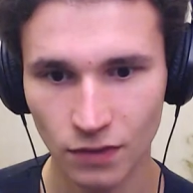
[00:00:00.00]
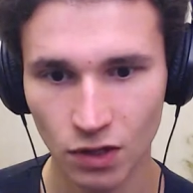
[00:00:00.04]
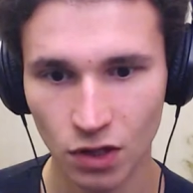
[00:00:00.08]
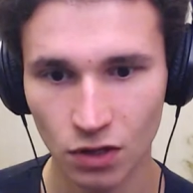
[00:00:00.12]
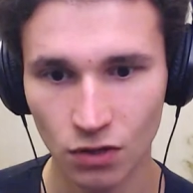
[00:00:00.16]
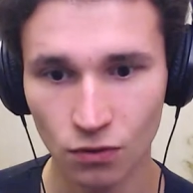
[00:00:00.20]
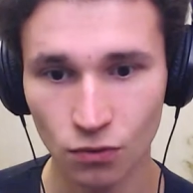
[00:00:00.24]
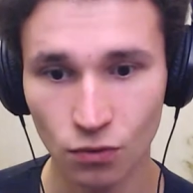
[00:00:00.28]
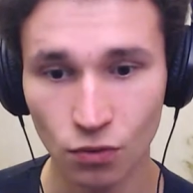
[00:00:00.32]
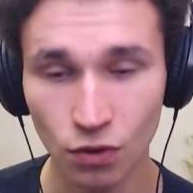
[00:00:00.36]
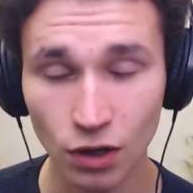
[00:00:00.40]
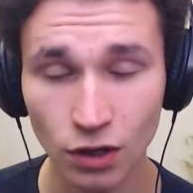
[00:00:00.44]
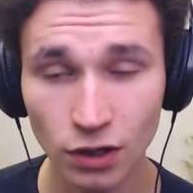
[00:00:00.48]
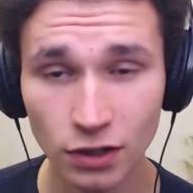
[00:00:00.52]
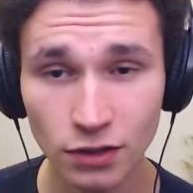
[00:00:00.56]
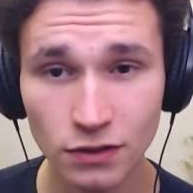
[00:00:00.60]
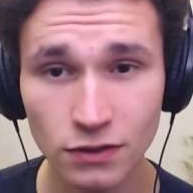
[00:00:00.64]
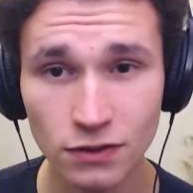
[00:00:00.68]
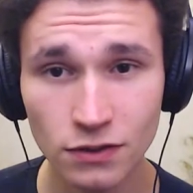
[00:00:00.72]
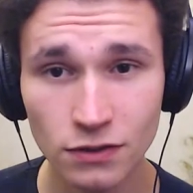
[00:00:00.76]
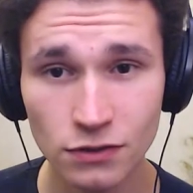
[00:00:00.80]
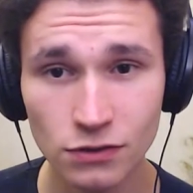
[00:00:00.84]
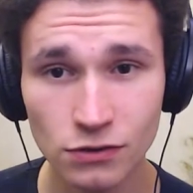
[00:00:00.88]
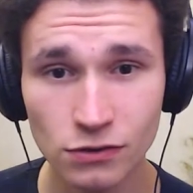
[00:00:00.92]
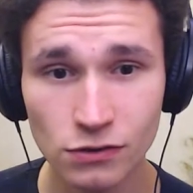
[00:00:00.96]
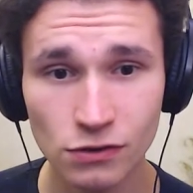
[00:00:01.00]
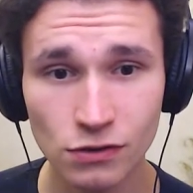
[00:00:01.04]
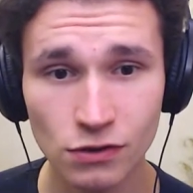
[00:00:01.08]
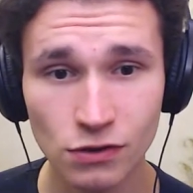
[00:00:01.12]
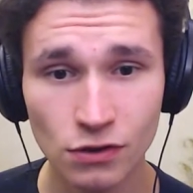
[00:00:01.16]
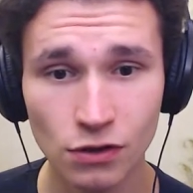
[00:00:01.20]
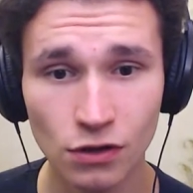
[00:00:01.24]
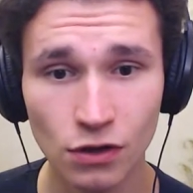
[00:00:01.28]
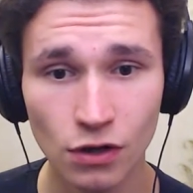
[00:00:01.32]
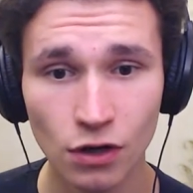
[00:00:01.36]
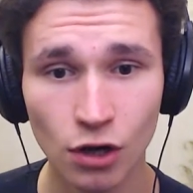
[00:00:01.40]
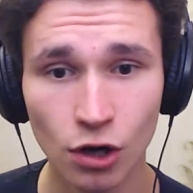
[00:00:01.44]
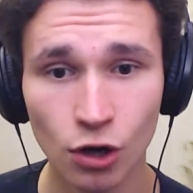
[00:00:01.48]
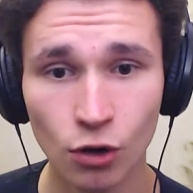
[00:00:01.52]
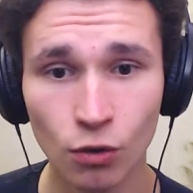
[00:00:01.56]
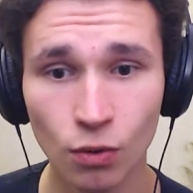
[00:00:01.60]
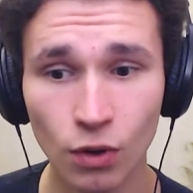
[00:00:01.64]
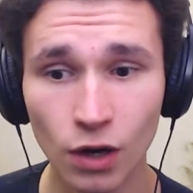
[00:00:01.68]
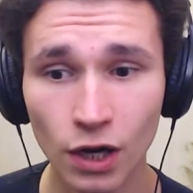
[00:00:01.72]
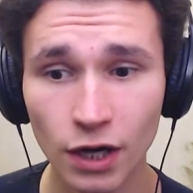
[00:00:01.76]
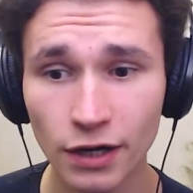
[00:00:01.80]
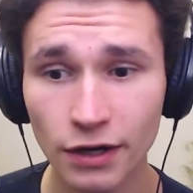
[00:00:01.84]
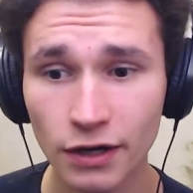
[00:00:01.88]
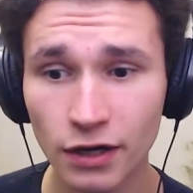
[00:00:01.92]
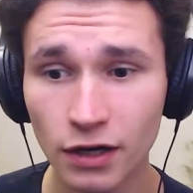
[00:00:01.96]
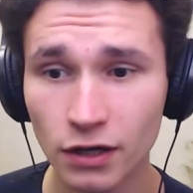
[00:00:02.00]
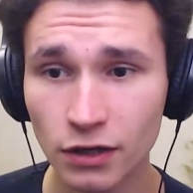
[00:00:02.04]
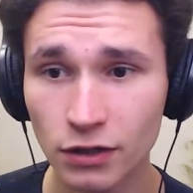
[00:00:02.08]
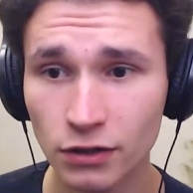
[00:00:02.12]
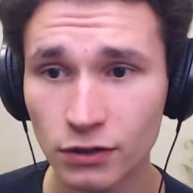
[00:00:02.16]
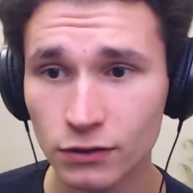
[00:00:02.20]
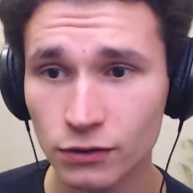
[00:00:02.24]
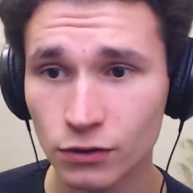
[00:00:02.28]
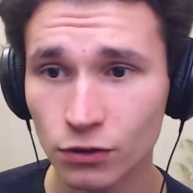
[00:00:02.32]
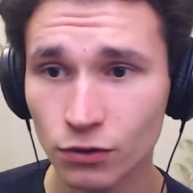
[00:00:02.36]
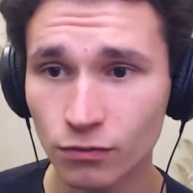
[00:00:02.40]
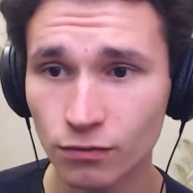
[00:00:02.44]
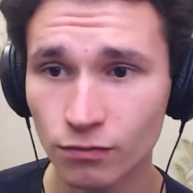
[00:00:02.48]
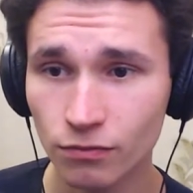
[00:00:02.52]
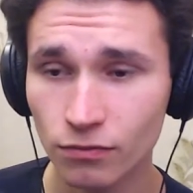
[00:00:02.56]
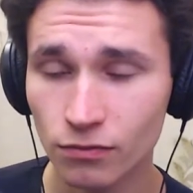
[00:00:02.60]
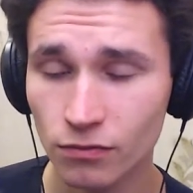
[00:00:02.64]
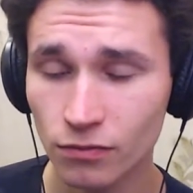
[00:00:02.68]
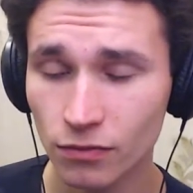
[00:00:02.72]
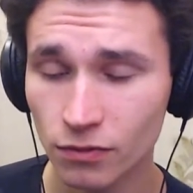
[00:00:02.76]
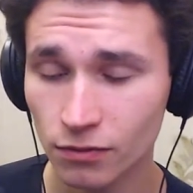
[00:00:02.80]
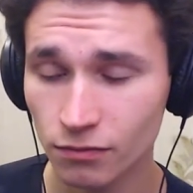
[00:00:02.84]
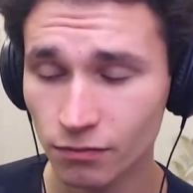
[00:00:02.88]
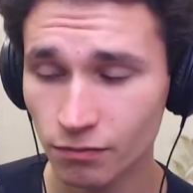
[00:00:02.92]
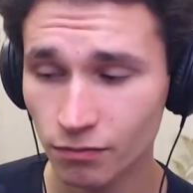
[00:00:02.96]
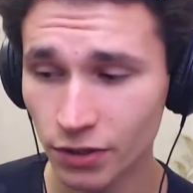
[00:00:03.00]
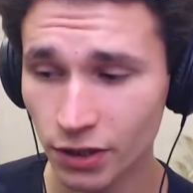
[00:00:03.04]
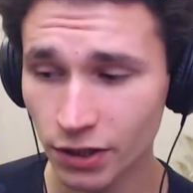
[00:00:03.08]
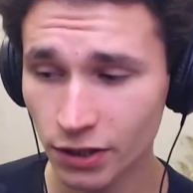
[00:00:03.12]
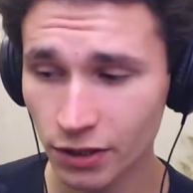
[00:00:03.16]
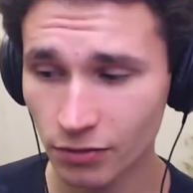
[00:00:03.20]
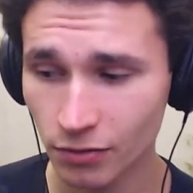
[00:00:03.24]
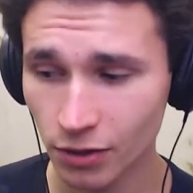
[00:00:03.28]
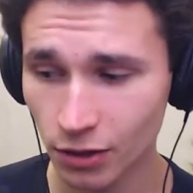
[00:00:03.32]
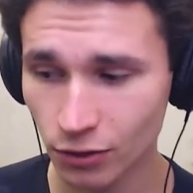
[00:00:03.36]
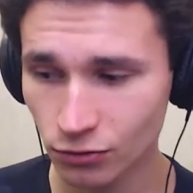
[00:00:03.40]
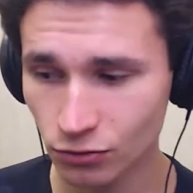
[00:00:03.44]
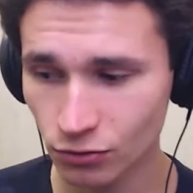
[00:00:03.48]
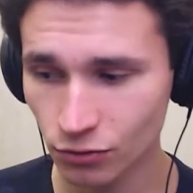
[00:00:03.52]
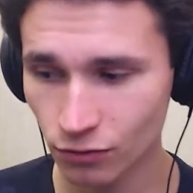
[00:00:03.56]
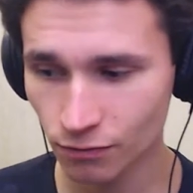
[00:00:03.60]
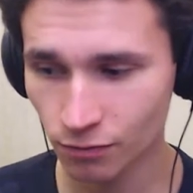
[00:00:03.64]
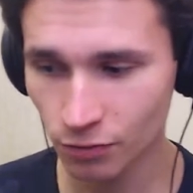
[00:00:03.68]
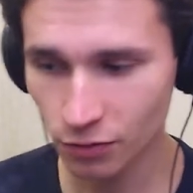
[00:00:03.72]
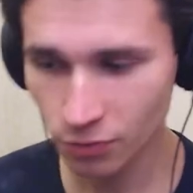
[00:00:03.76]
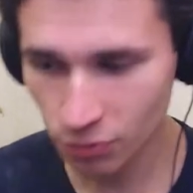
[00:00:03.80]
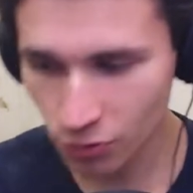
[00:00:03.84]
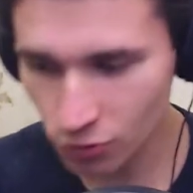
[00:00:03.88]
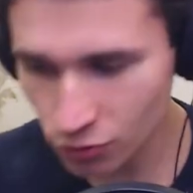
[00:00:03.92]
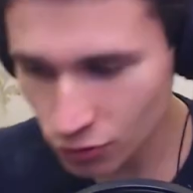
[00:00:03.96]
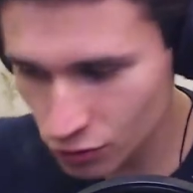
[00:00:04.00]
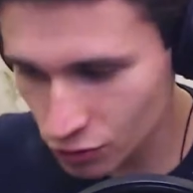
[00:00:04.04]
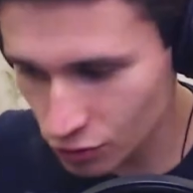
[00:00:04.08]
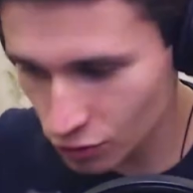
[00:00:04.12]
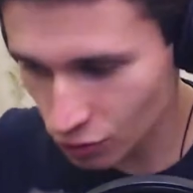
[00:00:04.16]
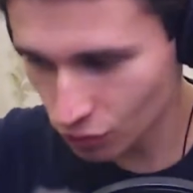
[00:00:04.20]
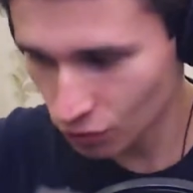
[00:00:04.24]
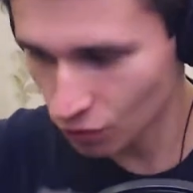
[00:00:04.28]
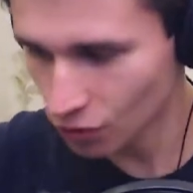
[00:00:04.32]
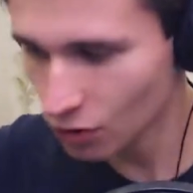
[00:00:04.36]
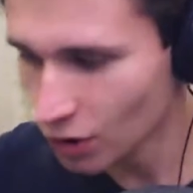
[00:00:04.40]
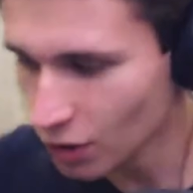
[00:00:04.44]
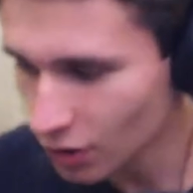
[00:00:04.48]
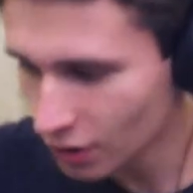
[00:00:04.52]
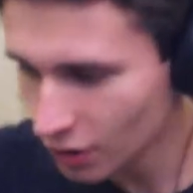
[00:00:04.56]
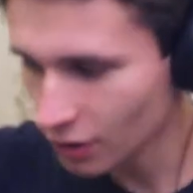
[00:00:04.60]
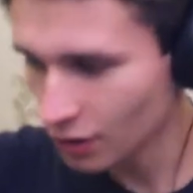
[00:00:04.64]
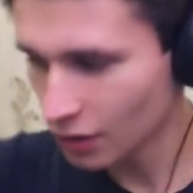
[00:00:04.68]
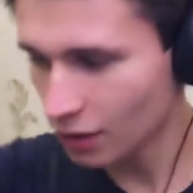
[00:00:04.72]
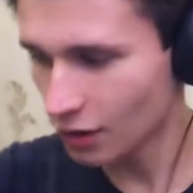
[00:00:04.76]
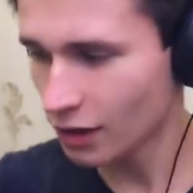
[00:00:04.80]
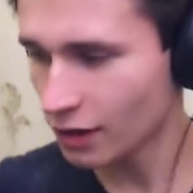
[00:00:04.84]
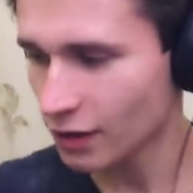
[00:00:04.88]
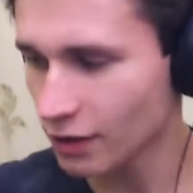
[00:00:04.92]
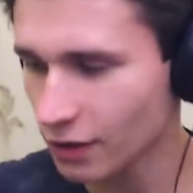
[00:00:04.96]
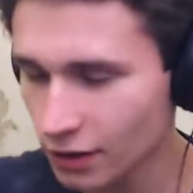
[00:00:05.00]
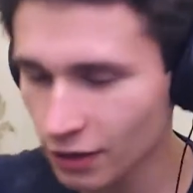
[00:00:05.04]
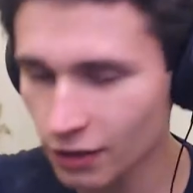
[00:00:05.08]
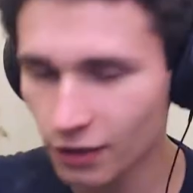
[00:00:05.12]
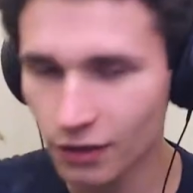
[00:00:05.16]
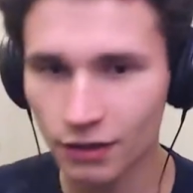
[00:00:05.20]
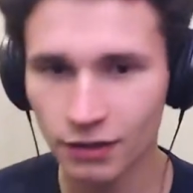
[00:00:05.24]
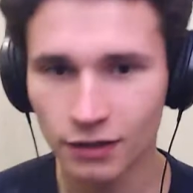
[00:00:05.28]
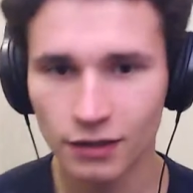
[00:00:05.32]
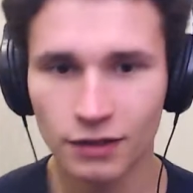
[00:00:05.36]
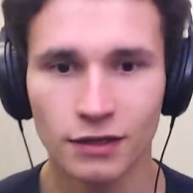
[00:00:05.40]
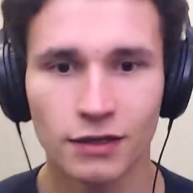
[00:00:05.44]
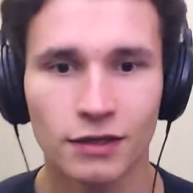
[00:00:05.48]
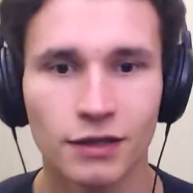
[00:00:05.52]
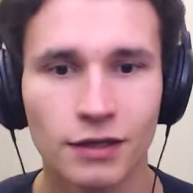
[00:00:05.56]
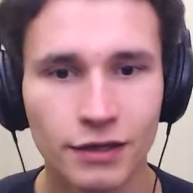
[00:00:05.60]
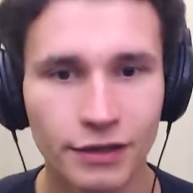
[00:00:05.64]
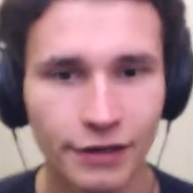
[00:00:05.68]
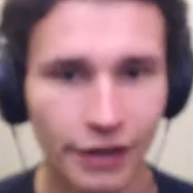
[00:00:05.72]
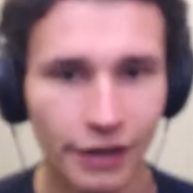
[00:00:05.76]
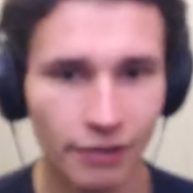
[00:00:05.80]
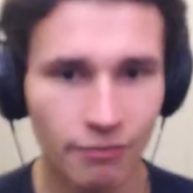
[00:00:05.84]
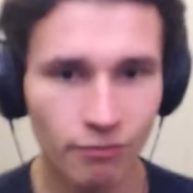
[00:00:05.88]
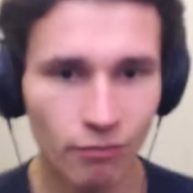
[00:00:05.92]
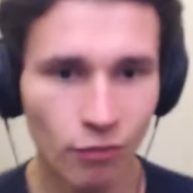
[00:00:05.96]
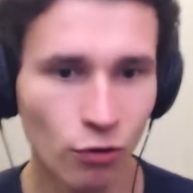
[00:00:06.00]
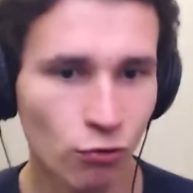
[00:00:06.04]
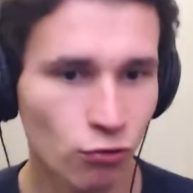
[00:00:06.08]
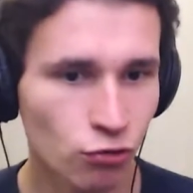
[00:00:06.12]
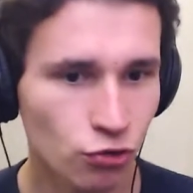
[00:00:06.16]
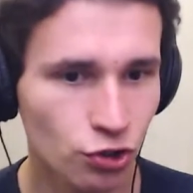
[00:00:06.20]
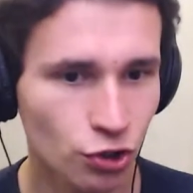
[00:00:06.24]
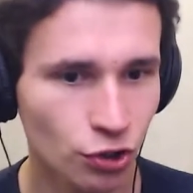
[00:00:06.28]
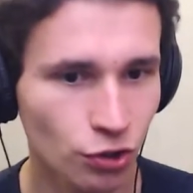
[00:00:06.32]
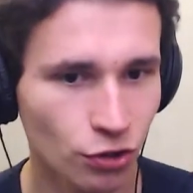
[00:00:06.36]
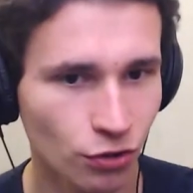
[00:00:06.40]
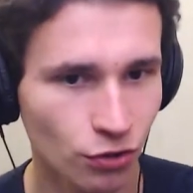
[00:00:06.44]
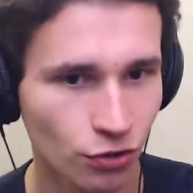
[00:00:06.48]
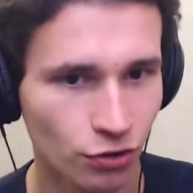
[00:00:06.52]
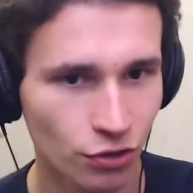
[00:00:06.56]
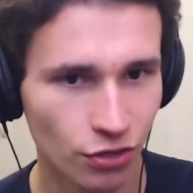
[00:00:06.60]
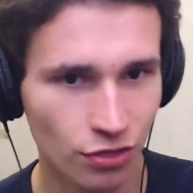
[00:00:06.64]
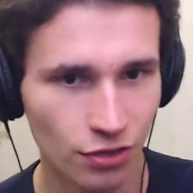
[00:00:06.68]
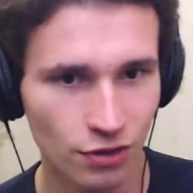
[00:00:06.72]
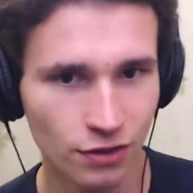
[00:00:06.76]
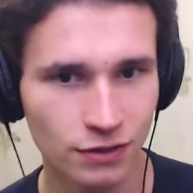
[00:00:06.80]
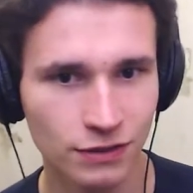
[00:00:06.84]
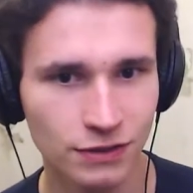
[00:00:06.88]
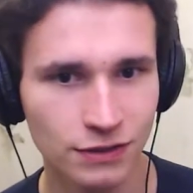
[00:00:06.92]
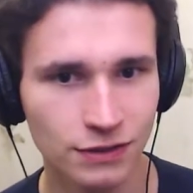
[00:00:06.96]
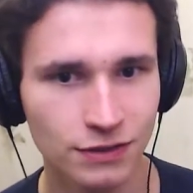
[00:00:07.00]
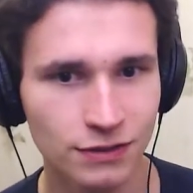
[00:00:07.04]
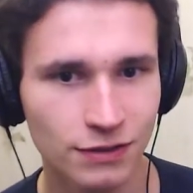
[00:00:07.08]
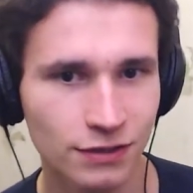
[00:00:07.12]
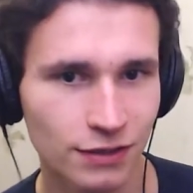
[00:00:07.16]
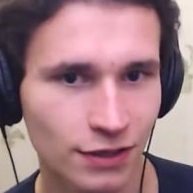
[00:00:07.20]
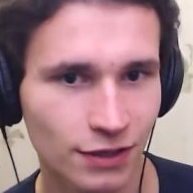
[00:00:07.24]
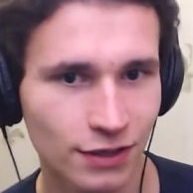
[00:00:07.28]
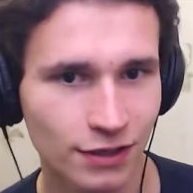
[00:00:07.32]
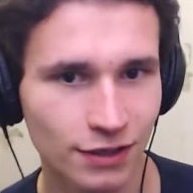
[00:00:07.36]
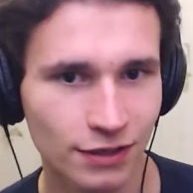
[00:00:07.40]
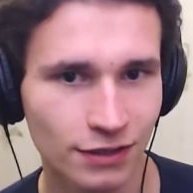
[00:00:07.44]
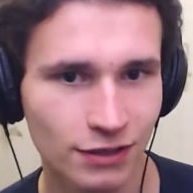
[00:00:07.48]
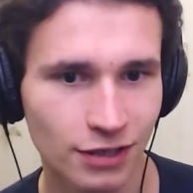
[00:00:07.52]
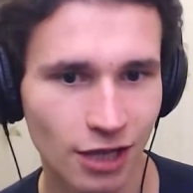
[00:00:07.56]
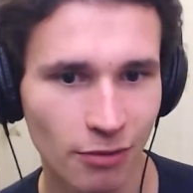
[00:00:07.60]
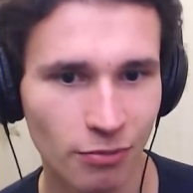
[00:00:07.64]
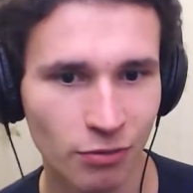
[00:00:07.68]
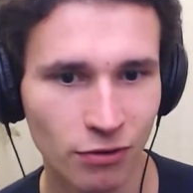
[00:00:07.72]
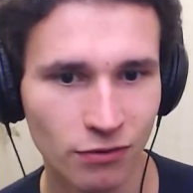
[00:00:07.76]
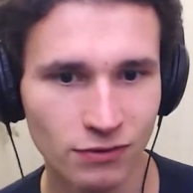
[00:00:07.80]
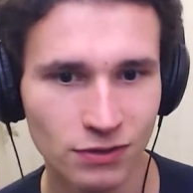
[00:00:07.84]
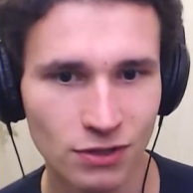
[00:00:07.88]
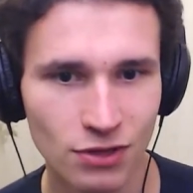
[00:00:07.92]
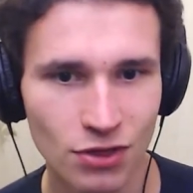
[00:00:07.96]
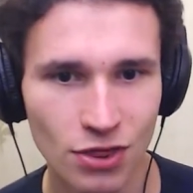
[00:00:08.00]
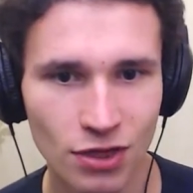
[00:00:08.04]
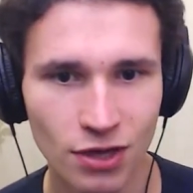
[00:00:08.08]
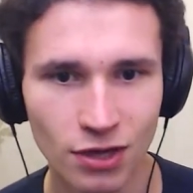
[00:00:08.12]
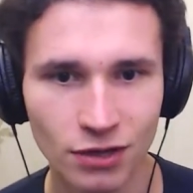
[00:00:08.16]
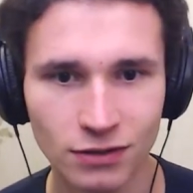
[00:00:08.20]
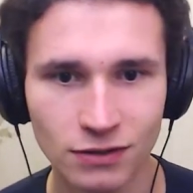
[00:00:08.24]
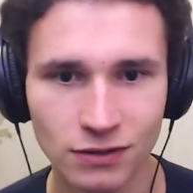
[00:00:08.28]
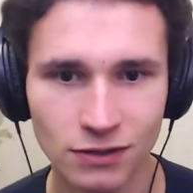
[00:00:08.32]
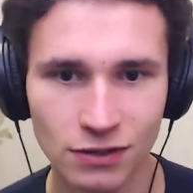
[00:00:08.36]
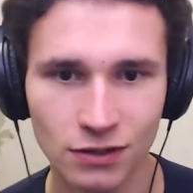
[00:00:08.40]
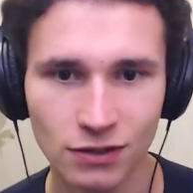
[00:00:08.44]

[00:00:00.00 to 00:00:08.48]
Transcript: Why, is, why are so big amount of people so like uh, emotional in this uh, type of things?